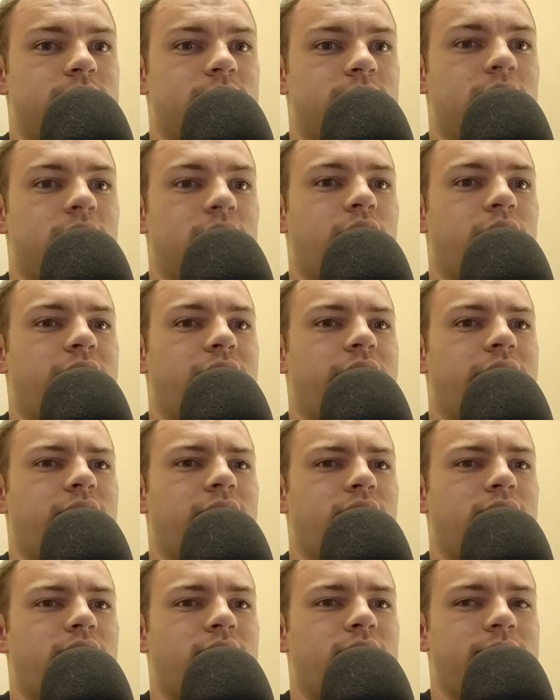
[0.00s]
really
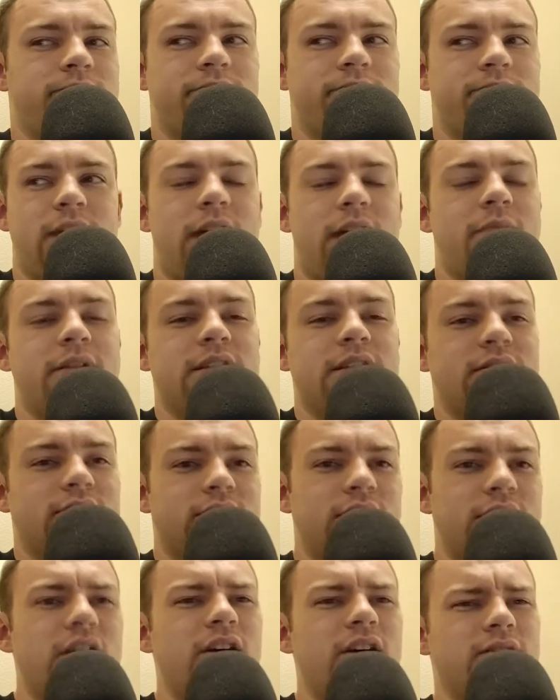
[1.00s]
old. I mean,
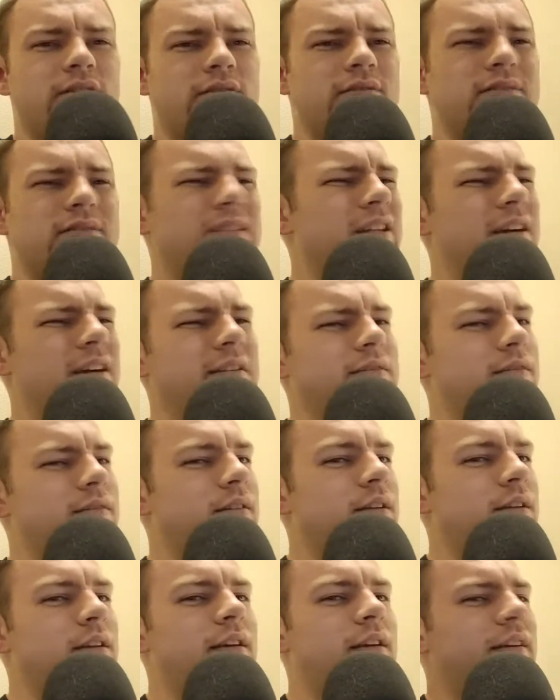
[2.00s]
young,
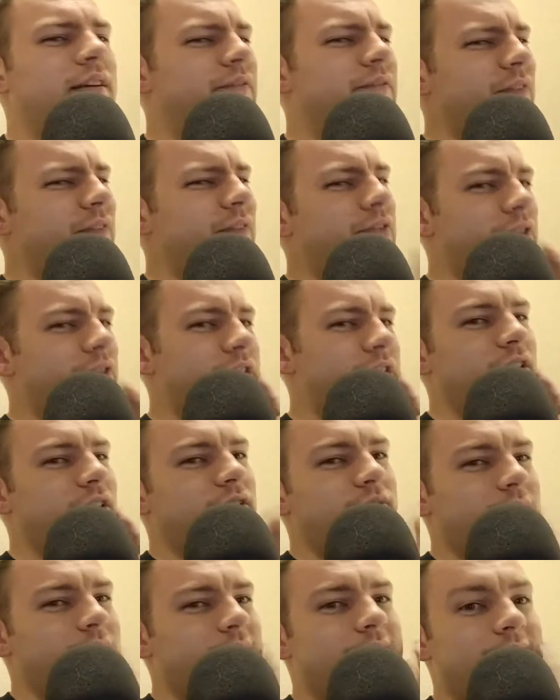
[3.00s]
very young.
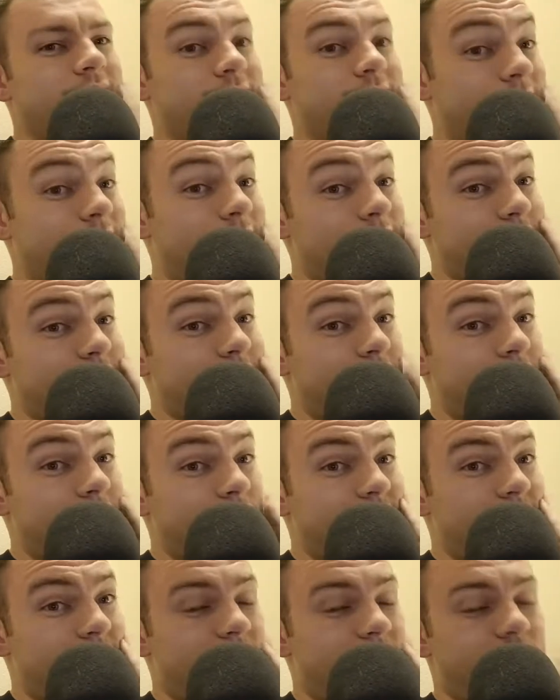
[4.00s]
We got lots of years
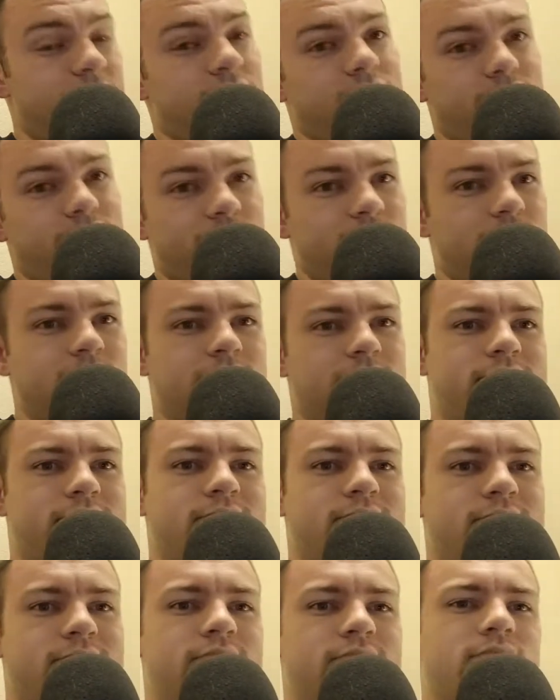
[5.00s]
left,
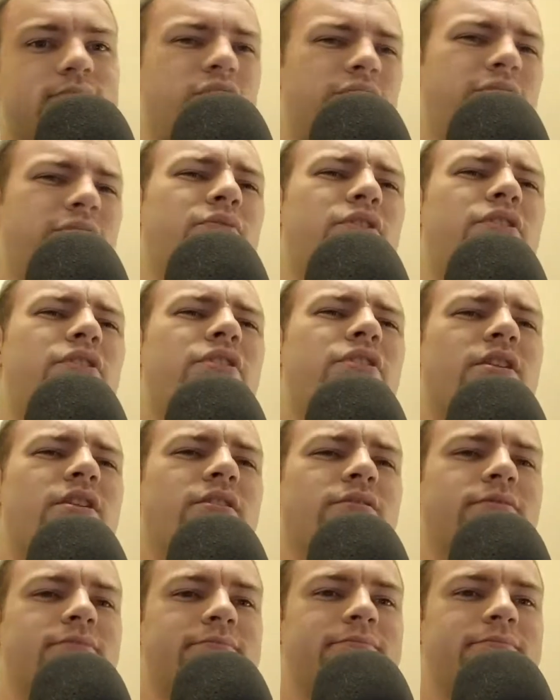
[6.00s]
we're young.